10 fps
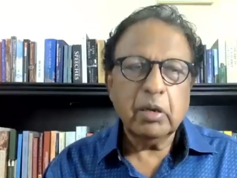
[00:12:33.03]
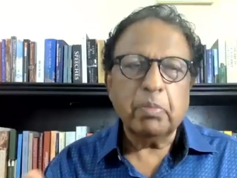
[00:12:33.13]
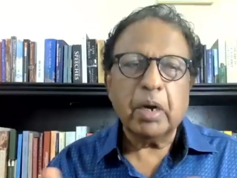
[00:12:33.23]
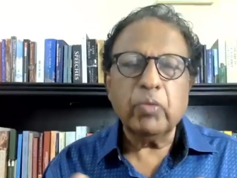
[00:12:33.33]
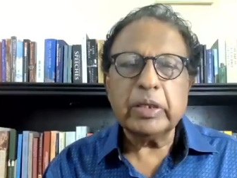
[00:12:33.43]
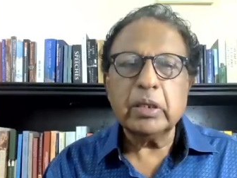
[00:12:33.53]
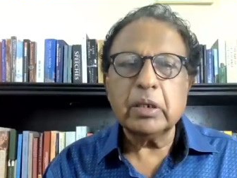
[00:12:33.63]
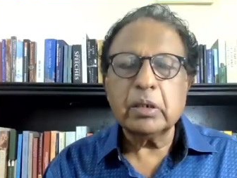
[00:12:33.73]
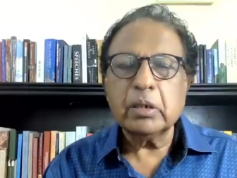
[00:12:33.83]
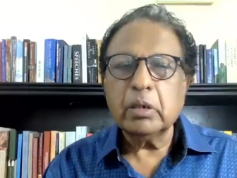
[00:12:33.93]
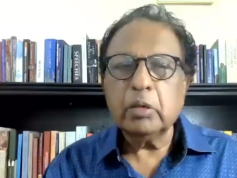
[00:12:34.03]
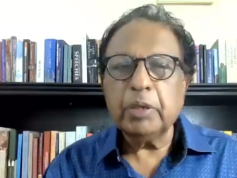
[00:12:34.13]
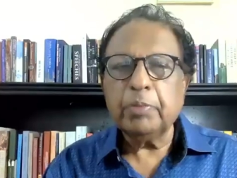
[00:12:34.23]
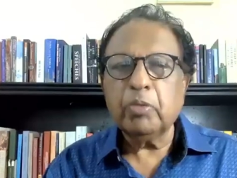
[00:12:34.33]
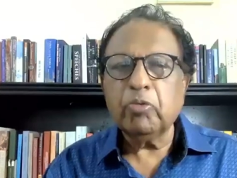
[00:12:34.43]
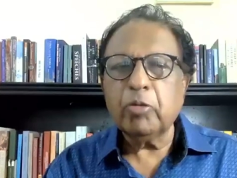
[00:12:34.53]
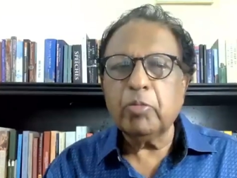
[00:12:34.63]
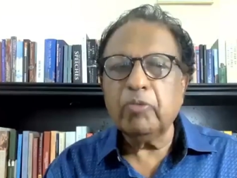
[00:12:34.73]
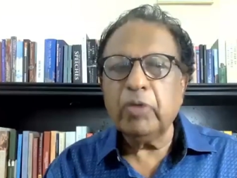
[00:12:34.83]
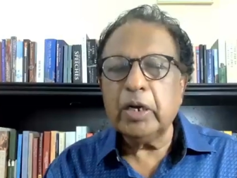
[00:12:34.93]
But whether people will
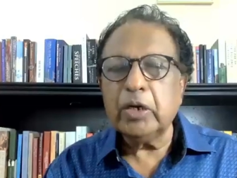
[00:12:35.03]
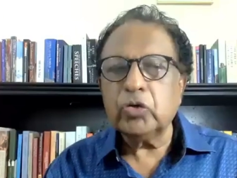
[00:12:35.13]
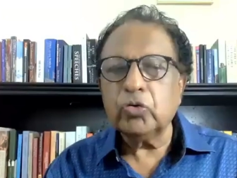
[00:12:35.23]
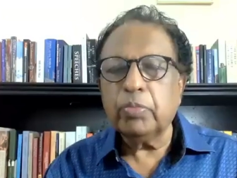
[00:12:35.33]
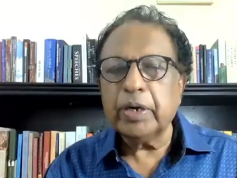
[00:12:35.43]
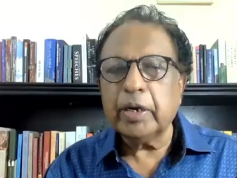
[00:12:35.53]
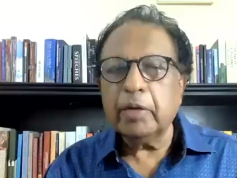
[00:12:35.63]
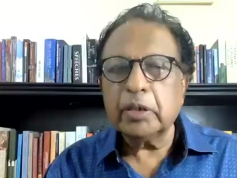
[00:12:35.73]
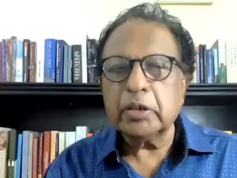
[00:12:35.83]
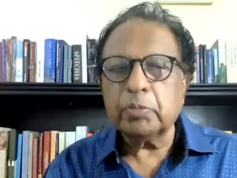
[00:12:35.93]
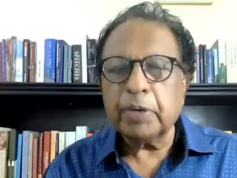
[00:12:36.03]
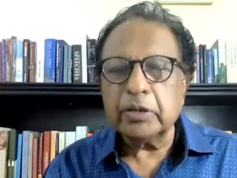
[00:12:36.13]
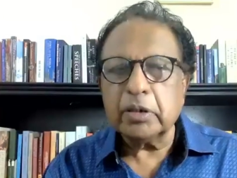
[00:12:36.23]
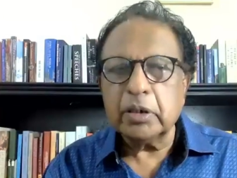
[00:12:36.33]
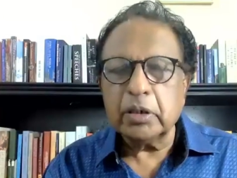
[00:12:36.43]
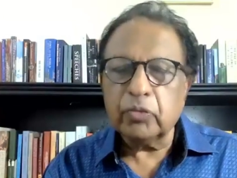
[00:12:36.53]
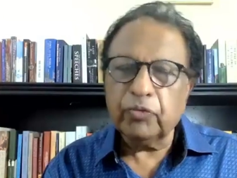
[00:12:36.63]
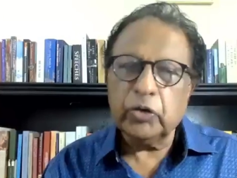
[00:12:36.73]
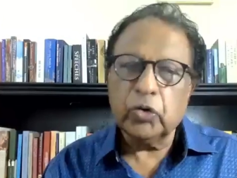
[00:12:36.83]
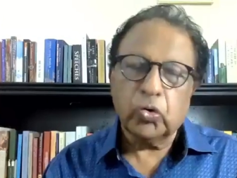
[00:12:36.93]
be willing to bring him as president,
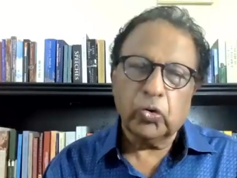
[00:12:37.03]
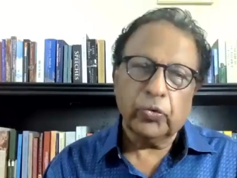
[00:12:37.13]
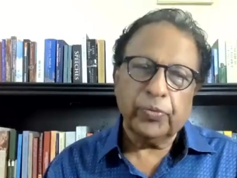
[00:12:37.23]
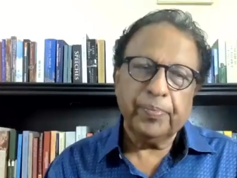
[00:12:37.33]
we don't know.